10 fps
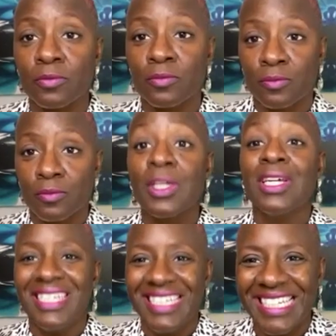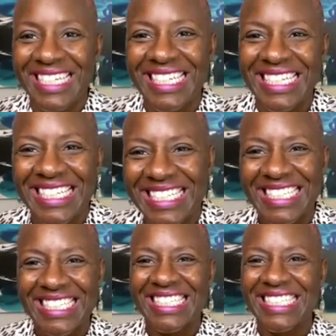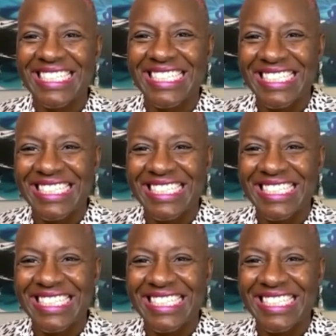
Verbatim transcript: Don't y'all don't make it, don't think I'm